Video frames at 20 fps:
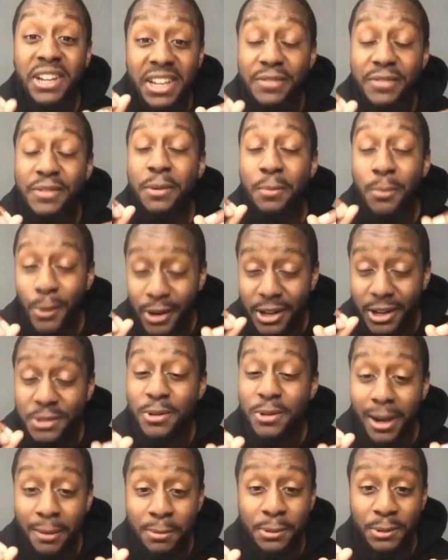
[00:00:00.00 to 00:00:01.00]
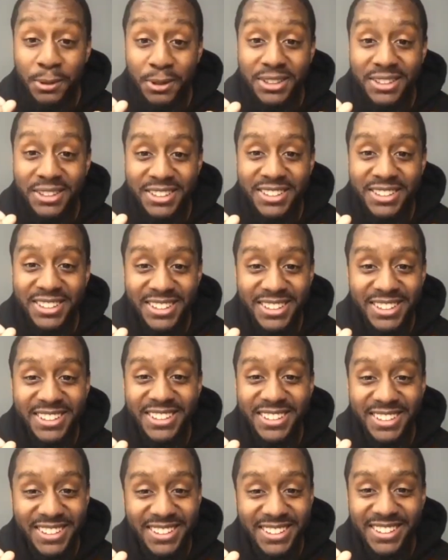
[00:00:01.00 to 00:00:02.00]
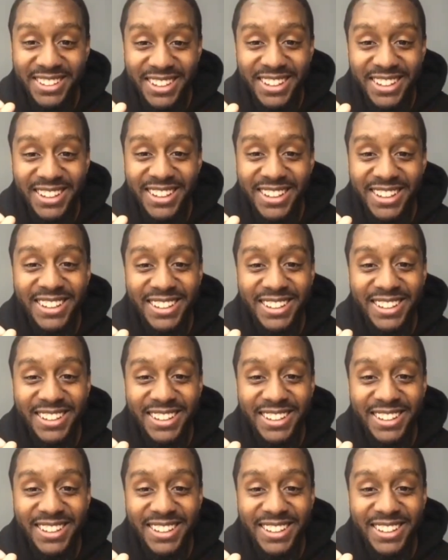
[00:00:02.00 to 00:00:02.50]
even the more that you hopped on. Yeah, for sure.